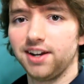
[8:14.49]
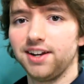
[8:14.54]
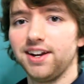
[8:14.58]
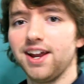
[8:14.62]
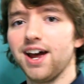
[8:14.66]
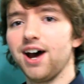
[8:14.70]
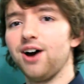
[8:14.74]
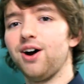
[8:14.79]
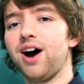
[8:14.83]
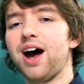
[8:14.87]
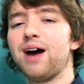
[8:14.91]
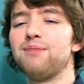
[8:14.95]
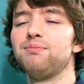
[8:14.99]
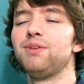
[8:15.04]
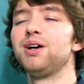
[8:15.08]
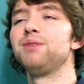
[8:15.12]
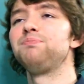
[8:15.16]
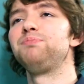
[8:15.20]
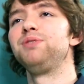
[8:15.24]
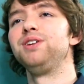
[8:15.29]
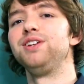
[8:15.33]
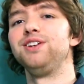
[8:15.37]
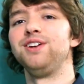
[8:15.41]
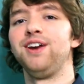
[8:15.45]
Now, I
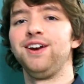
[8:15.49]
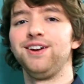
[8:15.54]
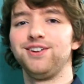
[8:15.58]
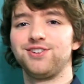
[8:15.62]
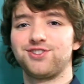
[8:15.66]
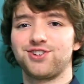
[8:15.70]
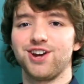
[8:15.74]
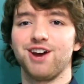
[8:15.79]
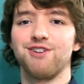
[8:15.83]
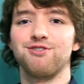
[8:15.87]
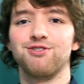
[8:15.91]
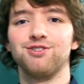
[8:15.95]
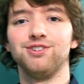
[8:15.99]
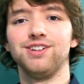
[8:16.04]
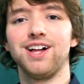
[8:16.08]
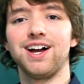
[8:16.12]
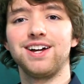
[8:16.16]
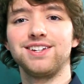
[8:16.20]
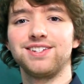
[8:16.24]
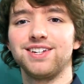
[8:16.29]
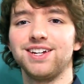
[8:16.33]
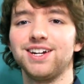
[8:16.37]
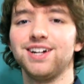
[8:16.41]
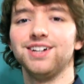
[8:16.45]
might be
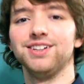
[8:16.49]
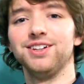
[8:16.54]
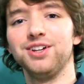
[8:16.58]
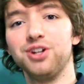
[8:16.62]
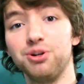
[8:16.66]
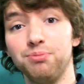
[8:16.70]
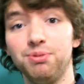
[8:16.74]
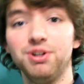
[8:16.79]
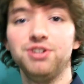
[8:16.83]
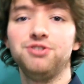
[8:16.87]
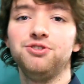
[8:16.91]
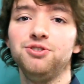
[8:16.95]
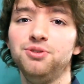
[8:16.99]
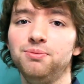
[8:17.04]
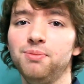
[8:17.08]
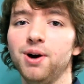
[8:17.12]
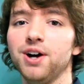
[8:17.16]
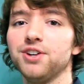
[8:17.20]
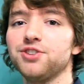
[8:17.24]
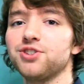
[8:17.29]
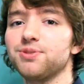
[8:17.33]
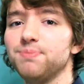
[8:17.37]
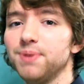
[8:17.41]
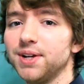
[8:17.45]
generalizing a little bit too
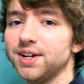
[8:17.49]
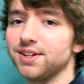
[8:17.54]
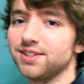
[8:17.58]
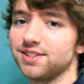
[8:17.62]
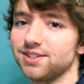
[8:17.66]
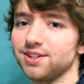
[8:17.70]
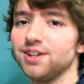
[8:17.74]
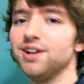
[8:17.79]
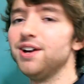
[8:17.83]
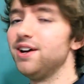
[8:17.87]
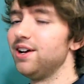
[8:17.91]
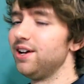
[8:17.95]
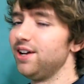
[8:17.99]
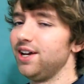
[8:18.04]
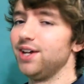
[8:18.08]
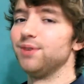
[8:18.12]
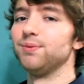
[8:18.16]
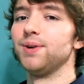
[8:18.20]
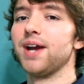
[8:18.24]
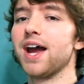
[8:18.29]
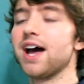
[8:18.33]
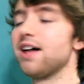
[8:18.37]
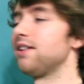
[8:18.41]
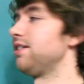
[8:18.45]
much because
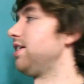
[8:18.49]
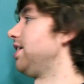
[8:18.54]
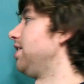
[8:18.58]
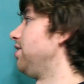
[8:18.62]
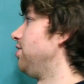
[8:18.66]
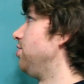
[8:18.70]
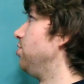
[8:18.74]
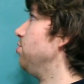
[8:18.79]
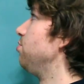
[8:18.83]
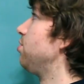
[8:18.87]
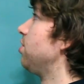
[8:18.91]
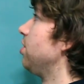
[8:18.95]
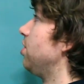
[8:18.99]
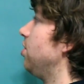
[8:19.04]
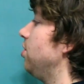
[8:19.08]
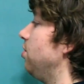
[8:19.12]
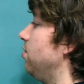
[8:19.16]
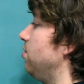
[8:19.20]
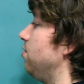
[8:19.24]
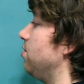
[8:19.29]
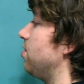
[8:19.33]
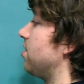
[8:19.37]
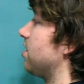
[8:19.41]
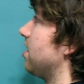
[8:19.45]
in reality, you could
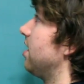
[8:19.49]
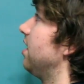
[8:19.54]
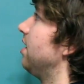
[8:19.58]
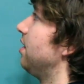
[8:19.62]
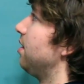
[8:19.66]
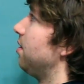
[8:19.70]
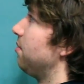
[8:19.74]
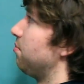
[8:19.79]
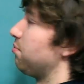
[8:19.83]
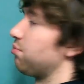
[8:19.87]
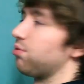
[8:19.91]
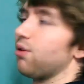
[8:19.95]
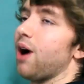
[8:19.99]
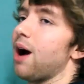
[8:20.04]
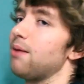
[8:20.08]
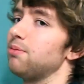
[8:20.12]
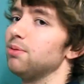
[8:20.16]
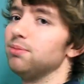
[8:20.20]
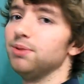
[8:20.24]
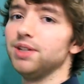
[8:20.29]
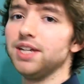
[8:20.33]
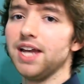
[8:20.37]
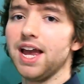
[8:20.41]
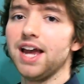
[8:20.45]
use
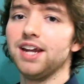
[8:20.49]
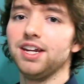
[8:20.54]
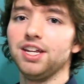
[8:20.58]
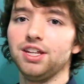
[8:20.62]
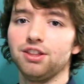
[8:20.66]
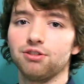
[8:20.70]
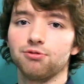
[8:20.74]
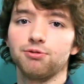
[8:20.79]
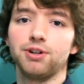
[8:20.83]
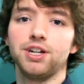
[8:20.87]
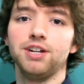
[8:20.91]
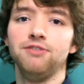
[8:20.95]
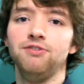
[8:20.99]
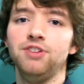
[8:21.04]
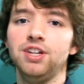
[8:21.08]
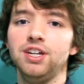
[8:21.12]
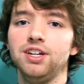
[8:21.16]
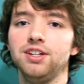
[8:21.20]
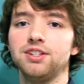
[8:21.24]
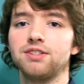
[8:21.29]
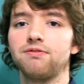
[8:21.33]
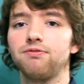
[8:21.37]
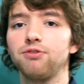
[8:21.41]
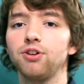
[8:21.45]
probably any three of
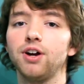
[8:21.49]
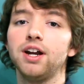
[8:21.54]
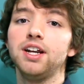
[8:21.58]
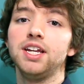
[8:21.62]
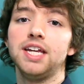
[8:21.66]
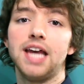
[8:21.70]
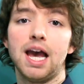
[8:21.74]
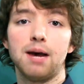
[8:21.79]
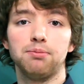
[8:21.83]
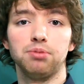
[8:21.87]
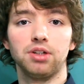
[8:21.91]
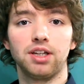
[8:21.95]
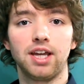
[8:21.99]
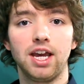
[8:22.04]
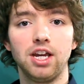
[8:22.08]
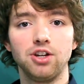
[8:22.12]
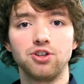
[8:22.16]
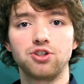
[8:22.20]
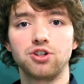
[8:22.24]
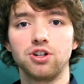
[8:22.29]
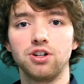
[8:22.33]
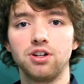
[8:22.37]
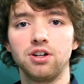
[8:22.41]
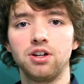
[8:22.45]
these for any
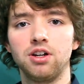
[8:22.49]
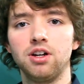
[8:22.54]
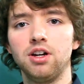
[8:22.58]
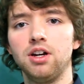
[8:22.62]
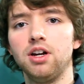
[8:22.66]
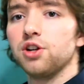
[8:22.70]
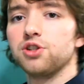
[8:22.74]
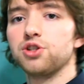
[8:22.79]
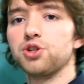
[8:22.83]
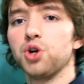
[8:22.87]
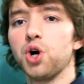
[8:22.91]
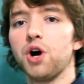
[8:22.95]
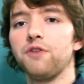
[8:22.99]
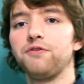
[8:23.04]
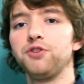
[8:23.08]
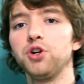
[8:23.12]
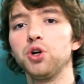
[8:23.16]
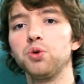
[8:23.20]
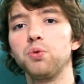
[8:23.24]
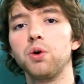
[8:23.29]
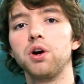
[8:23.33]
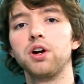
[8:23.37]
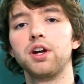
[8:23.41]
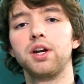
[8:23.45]
application. So if
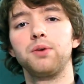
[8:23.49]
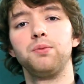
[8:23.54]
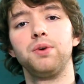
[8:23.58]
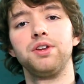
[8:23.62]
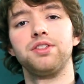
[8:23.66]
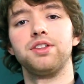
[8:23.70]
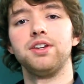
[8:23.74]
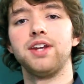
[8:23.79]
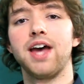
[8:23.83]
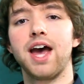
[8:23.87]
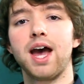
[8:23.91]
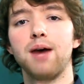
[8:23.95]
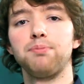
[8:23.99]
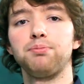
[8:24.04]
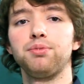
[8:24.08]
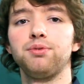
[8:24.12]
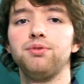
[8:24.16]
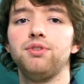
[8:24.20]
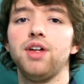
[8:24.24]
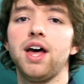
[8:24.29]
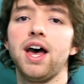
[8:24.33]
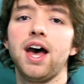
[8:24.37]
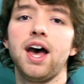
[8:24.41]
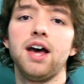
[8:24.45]
you're working with an app
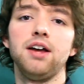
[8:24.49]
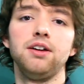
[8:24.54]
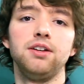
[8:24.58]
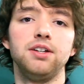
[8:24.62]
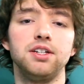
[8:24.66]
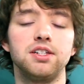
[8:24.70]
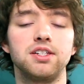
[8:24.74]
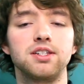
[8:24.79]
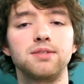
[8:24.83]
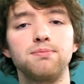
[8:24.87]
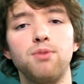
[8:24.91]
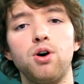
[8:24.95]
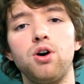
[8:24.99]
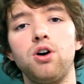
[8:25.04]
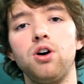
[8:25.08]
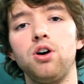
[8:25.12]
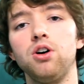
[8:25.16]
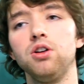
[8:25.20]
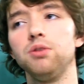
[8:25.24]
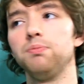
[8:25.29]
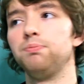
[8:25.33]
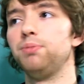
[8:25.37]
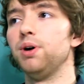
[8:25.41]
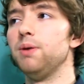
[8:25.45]
that is
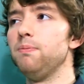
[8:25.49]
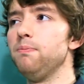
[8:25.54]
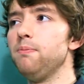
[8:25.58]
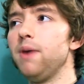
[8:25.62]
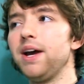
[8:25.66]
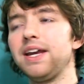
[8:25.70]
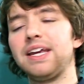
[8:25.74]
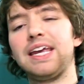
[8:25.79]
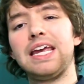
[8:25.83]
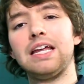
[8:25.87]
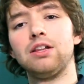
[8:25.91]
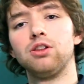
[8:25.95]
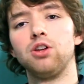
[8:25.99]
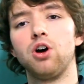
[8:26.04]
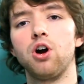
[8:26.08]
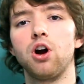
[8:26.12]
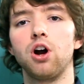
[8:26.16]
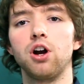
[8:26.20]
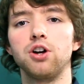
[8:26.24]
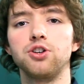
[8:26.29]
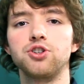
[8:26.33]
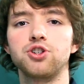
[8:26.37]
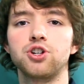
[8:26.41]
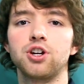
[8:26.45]
small but might get
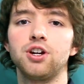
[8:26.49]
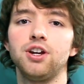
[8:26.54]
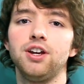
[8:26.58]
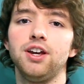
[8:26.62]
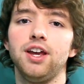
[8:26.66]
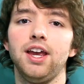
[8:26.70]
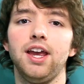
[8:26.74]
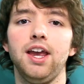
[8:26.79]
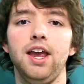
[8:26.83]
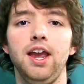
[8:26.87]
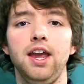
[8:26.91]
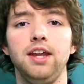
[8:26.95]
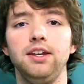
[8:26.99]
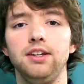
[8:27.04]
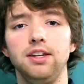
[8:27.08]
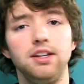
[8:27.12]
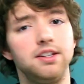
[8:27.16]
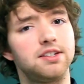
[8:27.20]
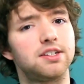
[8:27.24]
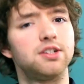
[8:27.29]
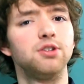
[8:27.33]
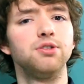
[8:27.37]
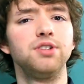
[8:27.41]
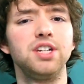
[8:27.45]
large and
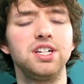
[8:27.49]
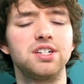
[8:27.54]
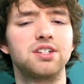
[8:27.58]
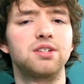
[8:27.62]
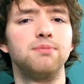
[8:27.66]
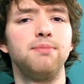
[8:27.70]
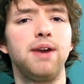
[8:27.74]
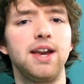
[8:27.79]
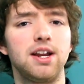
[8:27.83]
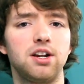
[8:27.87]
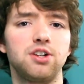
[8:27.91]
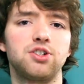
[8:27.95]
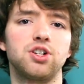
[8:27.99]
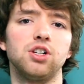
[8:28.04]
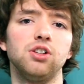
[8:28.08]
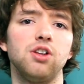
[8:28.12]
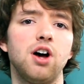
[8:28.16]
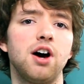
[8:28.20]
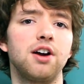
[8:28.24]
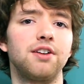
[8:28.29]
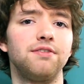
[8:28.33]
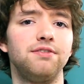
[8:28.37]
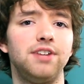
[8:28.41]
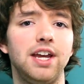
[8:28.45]
still needs to manage a
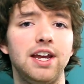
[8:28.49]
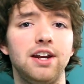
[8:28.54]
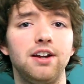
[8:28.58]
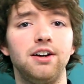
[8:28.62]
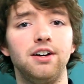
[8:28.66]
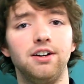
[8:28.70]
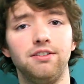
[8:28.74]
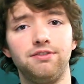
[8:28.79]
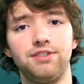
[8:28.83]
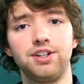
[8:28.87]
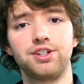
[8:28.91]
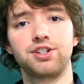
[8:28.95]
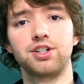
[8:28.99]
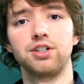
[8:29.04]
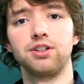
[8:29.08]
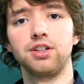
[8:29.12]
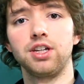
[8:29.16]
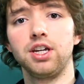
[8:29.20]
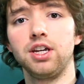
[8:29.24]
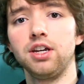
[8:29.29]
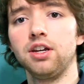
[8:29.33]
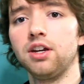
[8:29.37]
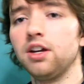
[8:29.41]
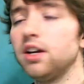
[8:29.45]
lot of data
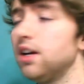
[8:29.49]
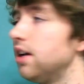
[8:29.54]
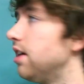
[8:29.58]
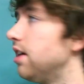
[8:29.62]
efficiently,